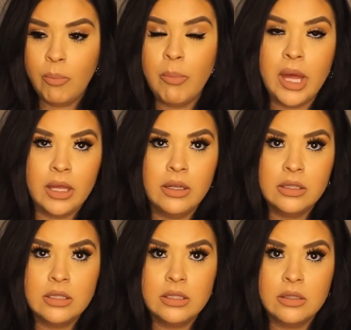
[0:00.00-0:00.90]
But
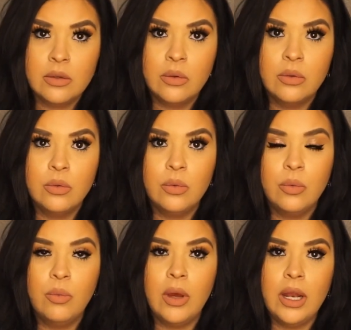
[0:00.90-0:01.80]

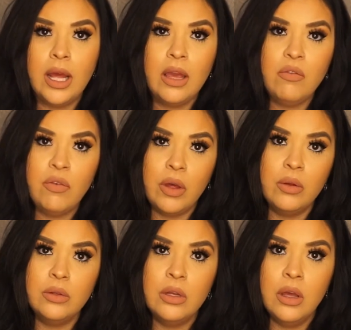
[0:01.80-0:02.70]
what I
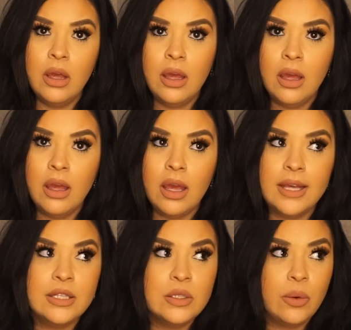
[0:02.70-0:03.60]
felt
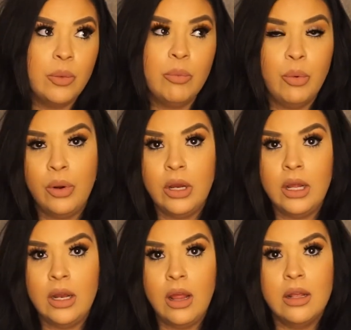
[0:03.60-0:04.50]
is so
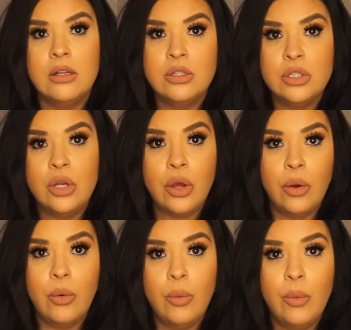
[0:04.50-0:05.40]
important to
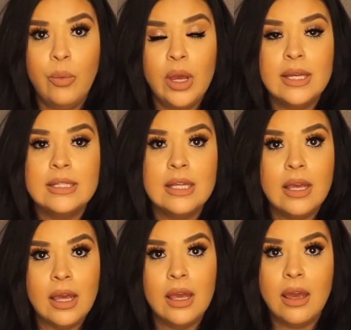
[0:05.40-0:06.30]
know is the
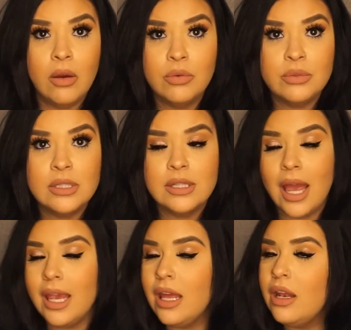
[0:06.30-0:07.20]
kit counts.
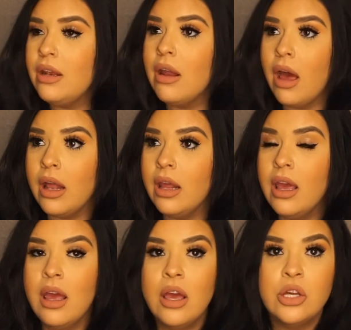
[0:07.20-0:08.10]
I cannot
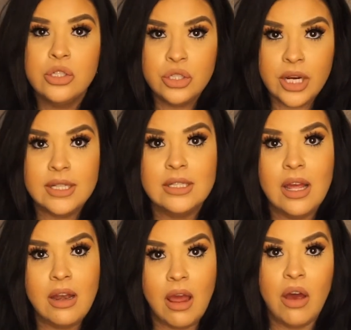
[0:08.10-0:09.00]
stress
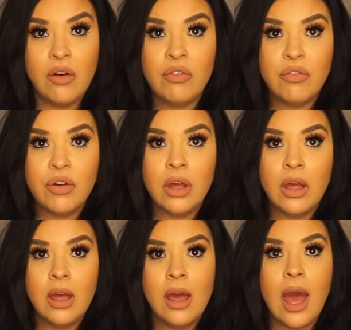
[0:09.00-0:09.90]
enough
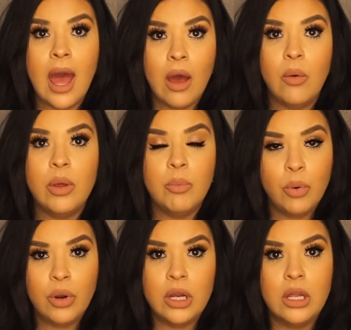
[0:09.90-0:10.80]
how
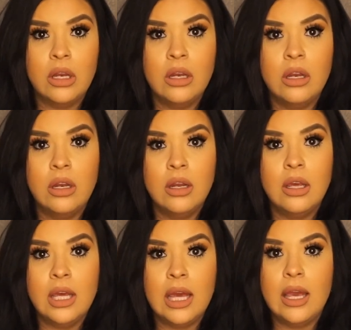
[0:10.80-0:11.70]
important
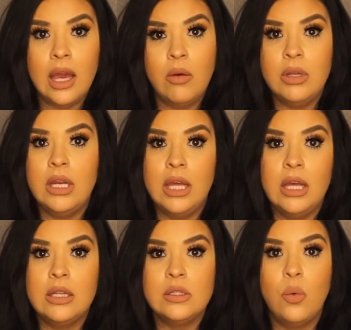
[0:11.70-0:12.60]
kit counting
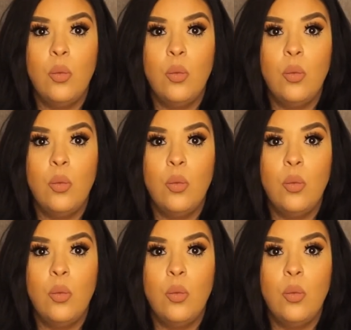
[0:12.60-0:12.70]
is.